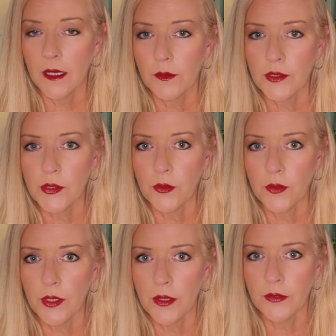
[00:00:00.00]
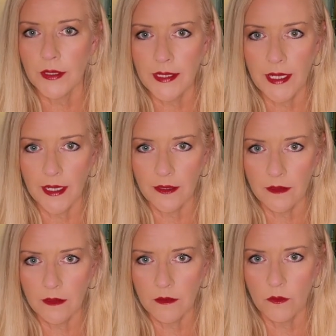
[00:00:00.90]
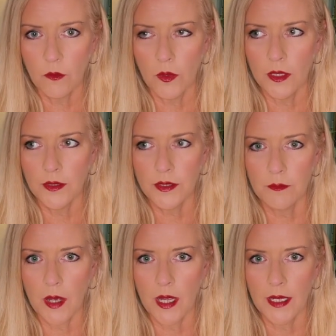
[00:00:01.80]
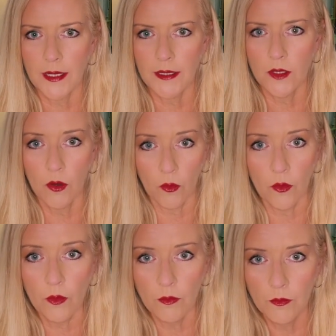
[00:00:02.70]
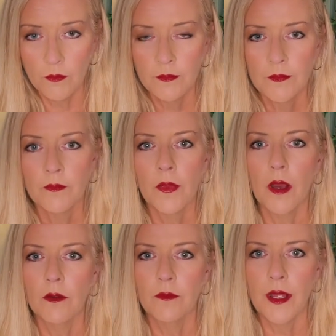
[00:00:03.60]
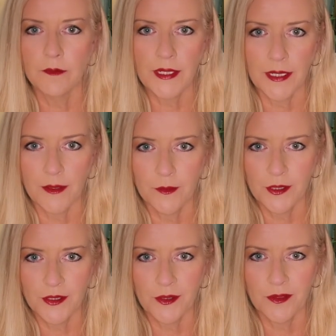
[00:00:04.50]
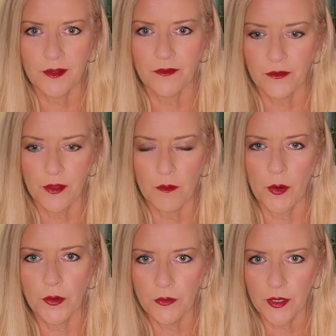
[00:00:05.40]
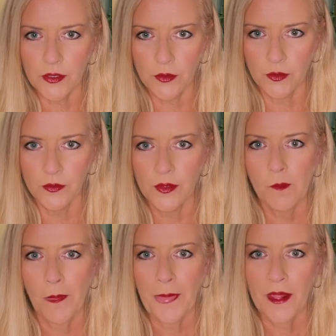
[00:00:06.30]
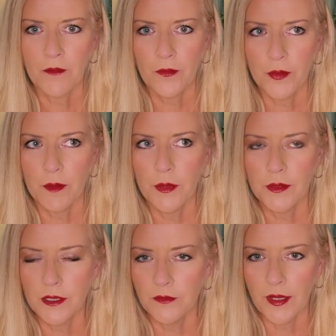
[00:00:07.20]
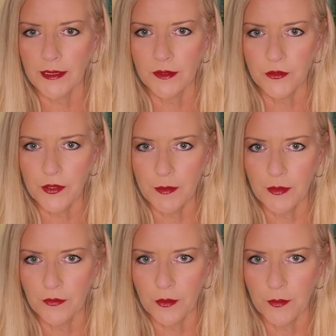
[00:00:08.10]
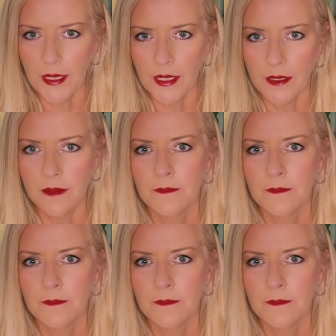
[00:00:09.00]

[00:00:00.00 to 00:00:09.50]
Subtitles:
was told 110 was my goal of MT, which is for the motor threshold. For the most effective treatment for me,